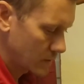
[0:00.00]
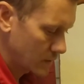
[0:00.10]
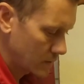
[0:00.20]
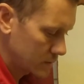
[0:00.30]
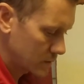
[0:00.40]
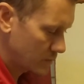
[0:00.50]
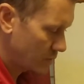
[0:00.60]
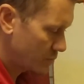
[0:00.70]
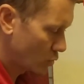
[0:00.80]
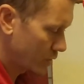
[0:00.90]
is going to be
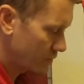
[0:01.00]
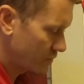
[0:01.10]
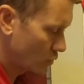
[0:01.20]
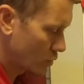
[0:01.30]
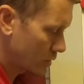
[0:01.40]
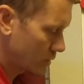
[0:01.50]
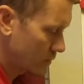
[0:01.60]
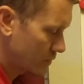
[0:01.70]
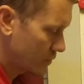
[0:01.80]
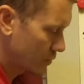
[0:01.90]

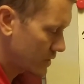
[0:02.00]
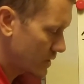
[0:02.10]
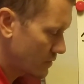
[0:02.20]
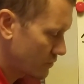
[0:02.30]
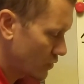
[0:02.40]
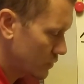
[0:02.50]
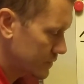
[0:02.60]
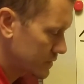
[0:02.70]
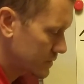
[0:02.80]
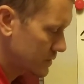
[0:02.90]
0.43 volts.